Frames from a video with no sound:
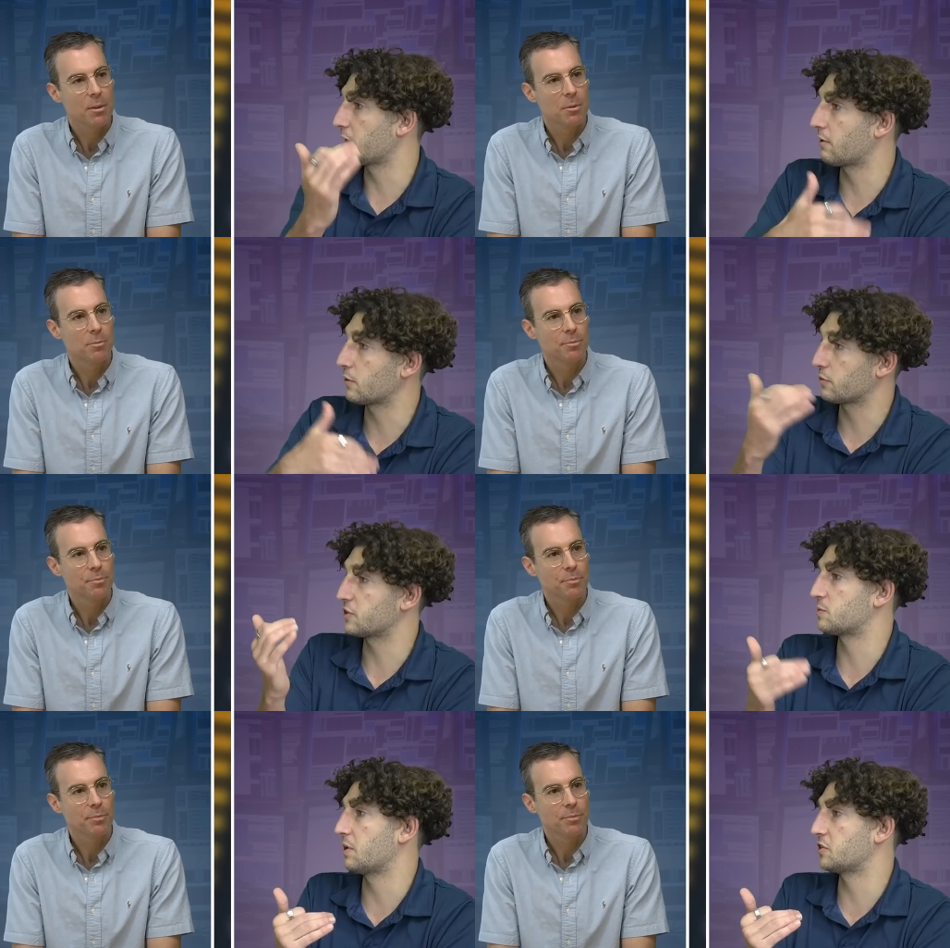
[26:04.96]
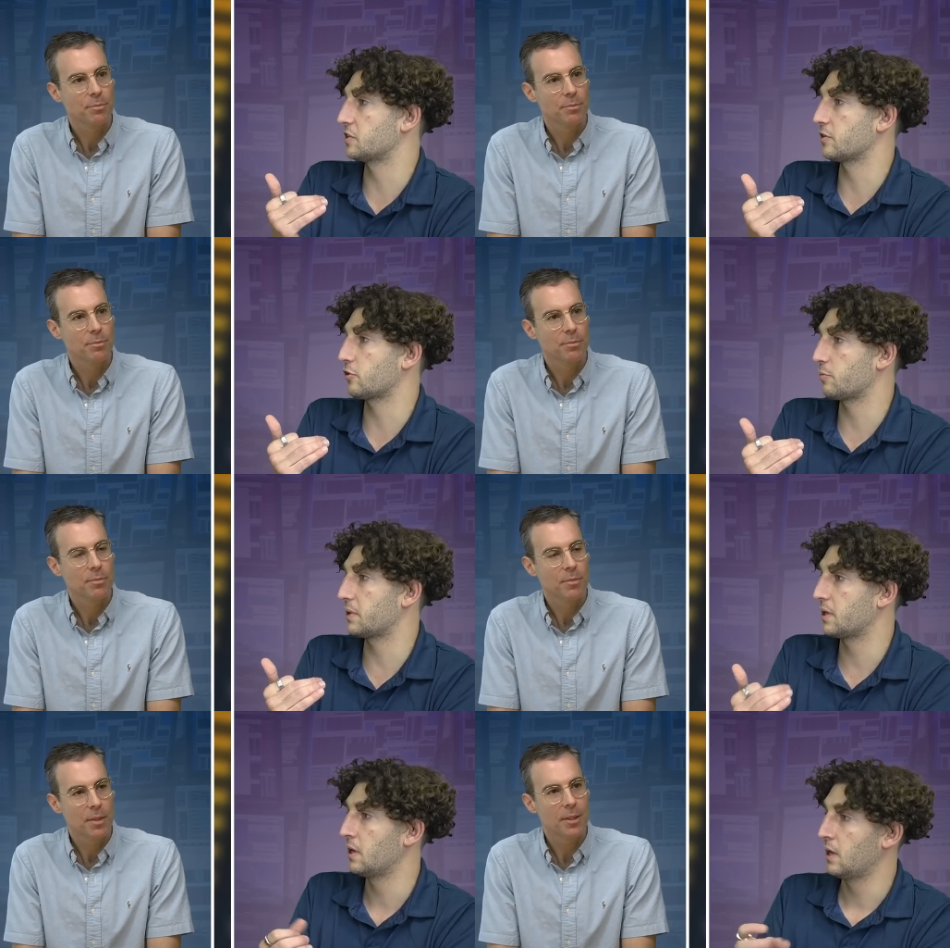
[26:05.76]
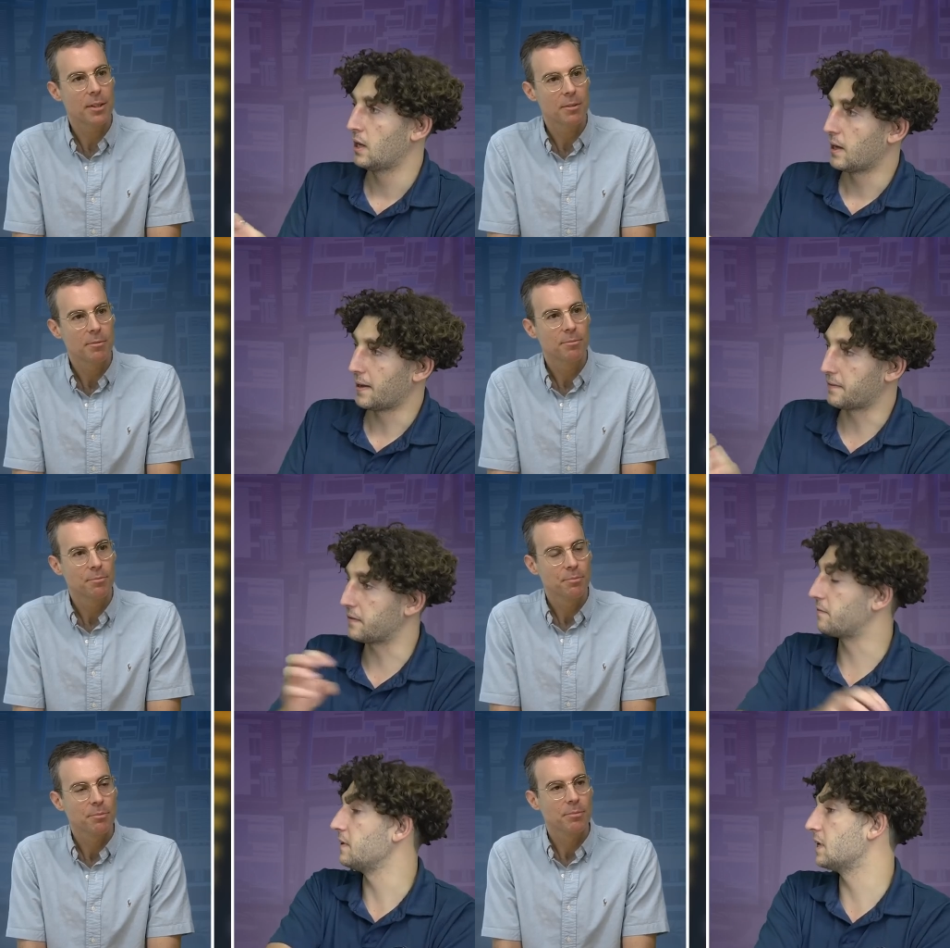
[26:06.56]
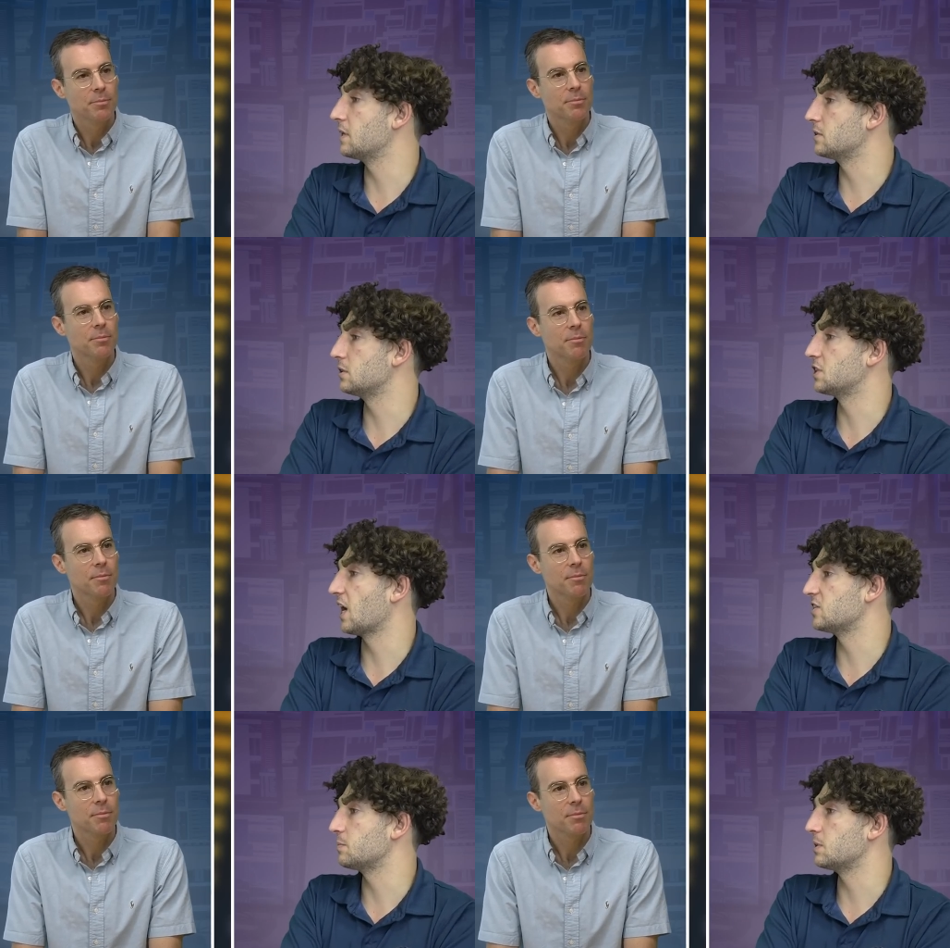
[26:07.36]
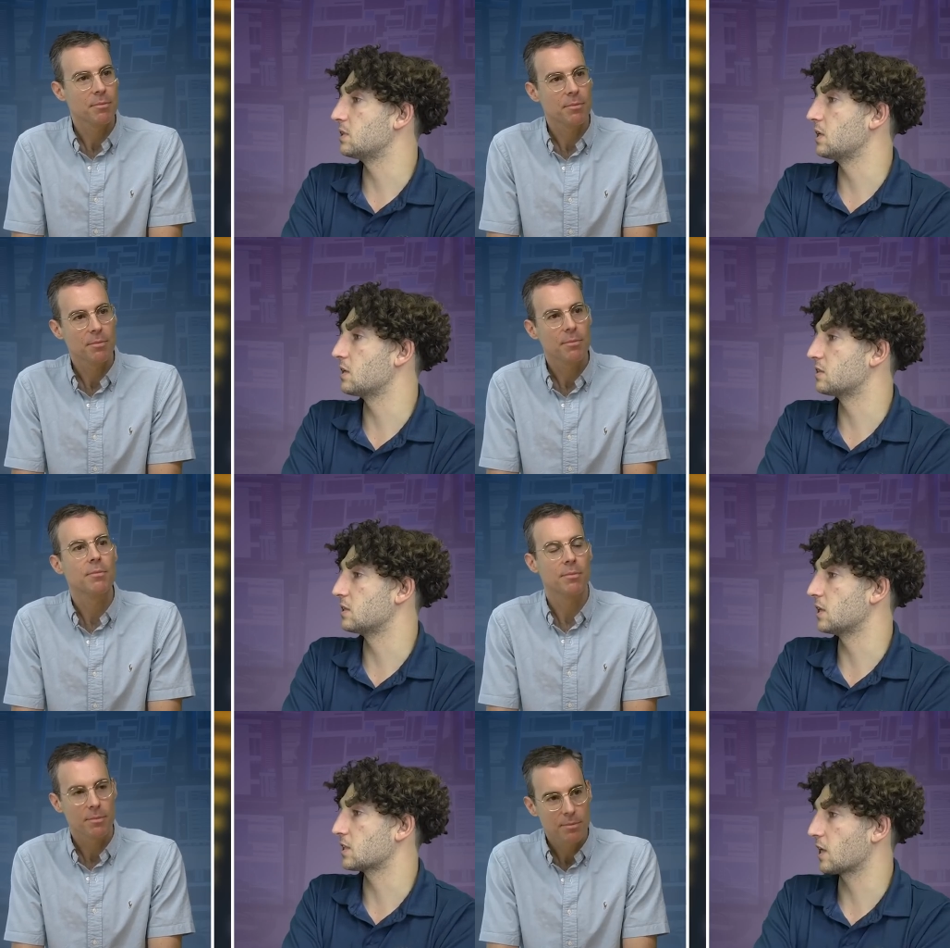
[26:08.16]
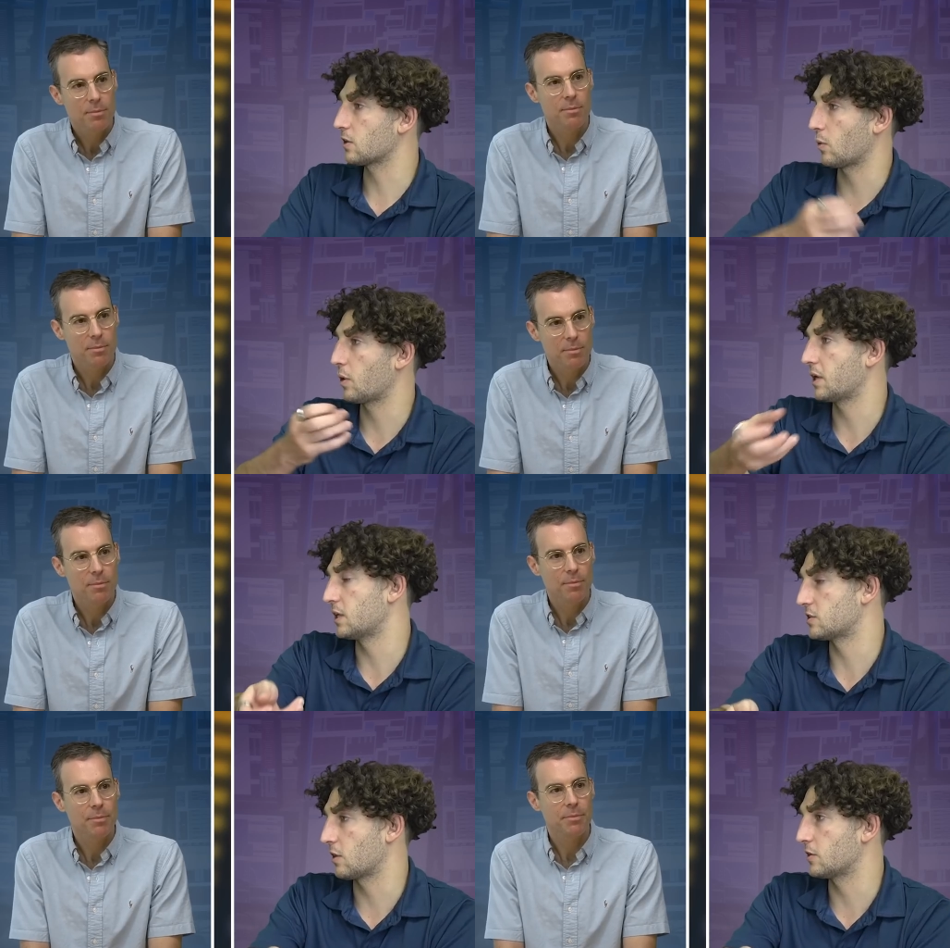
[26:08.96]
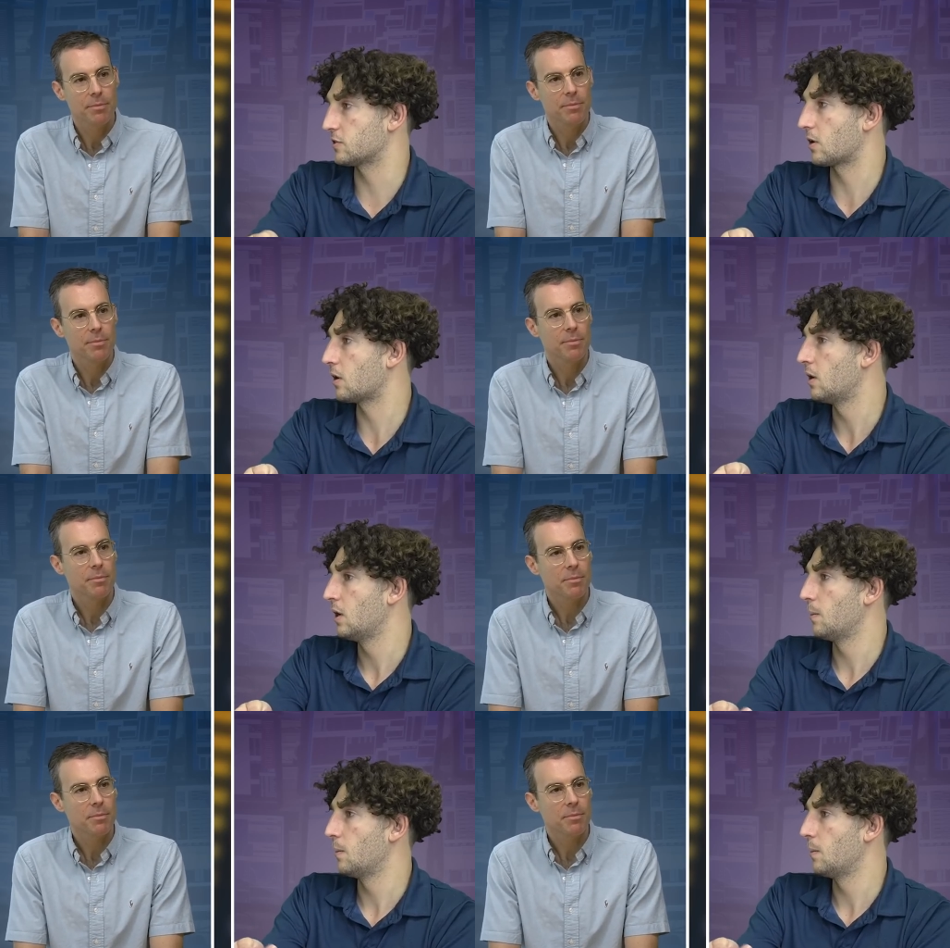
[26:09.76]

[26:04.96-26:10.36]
Speaker 1: around with the spreadsheet a little bit, yeah. and then feed it into ChatGPT to see exactly what its thoughts are.